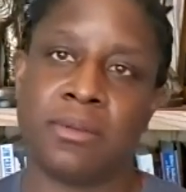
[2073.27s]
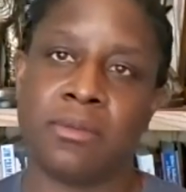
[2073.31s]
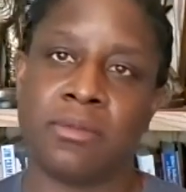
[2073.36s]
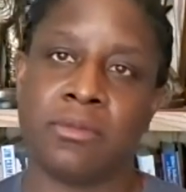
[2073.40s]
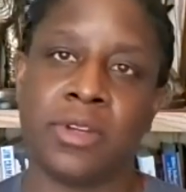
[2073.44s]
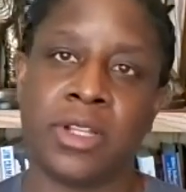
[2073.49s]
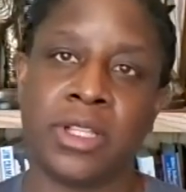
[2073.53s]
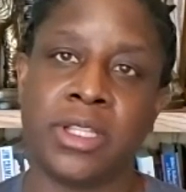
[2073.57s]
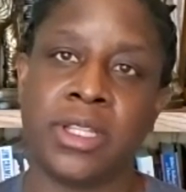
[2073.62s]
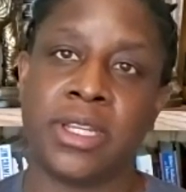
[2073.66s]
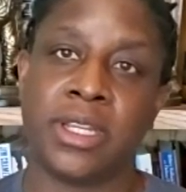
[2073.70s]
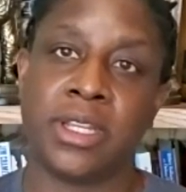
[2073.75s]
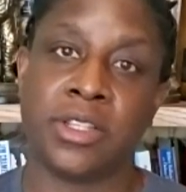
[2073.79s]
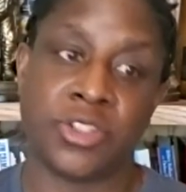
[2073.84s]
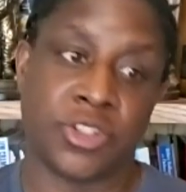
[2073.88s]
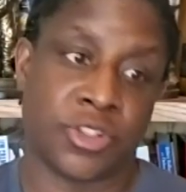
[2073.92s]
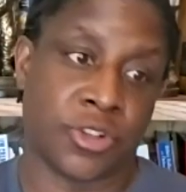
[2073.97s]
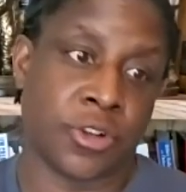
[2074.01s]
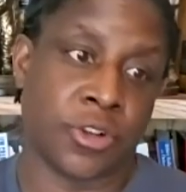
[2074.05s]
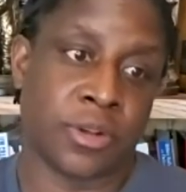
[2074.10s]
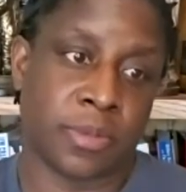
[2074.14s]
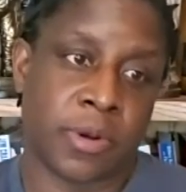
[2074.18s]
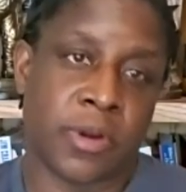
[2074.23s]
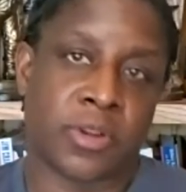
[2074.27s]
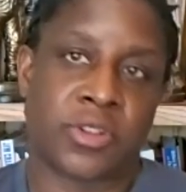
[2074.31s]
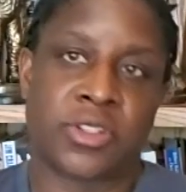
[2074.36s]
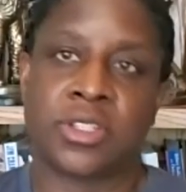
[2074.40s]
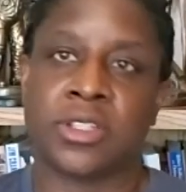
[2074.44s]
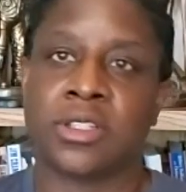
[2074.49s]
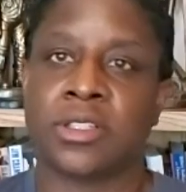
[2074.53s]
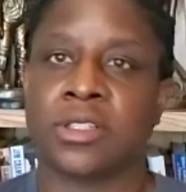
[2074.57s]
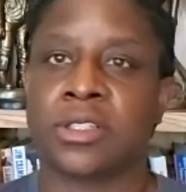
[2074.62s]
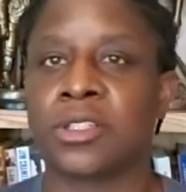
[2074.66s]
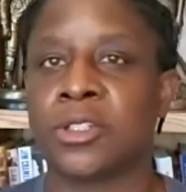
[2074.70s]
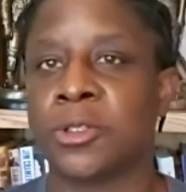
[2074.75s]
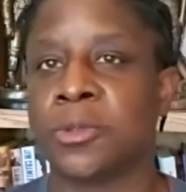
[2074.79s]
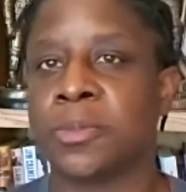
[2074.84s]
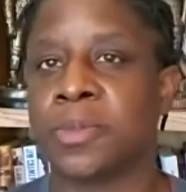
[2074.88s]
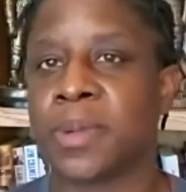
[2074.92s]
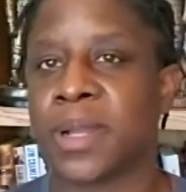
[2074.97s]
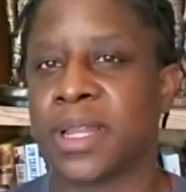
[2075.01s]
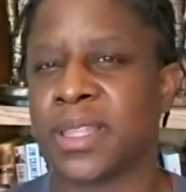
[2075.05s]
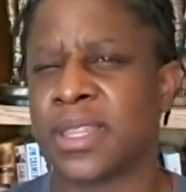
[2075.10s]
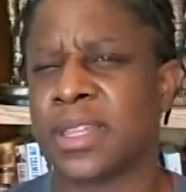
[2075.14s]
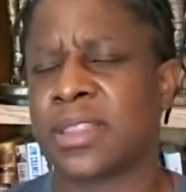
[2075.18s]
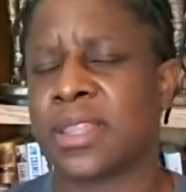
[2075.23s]
really insert a person in the loop.
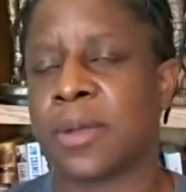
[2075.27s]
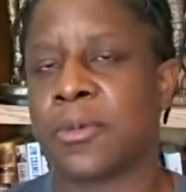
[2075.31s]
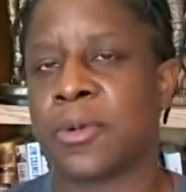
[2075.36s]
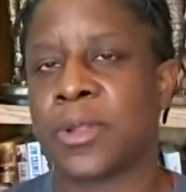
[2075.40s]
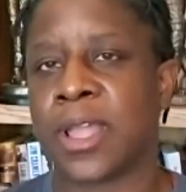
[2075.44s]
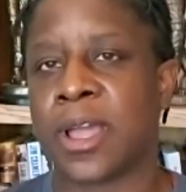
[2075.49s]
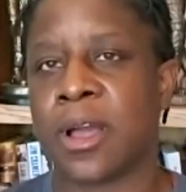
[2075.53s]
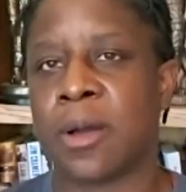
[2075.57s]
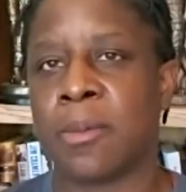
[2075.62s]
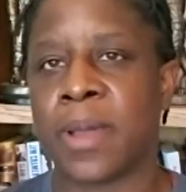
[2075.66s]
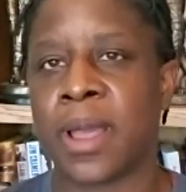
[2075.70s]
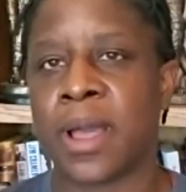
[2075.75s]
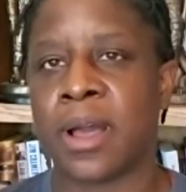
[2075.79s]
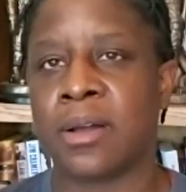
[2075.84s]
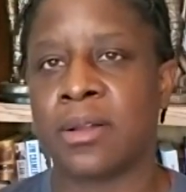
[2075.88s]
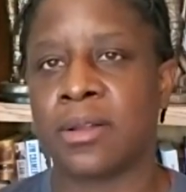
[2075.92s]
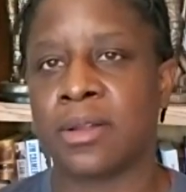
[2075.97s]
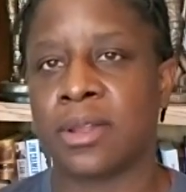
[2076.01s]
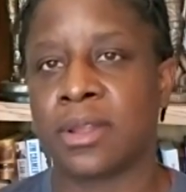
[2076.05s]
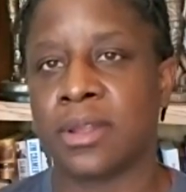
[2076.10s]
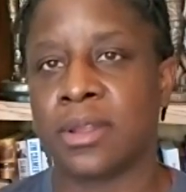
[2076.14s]
I think that would help out.